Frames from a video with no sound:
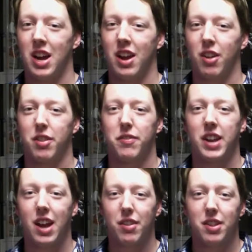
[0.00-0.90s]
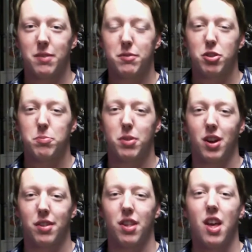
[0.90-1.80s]
ions of calcium 2
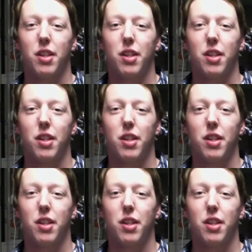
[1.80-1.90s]
plus,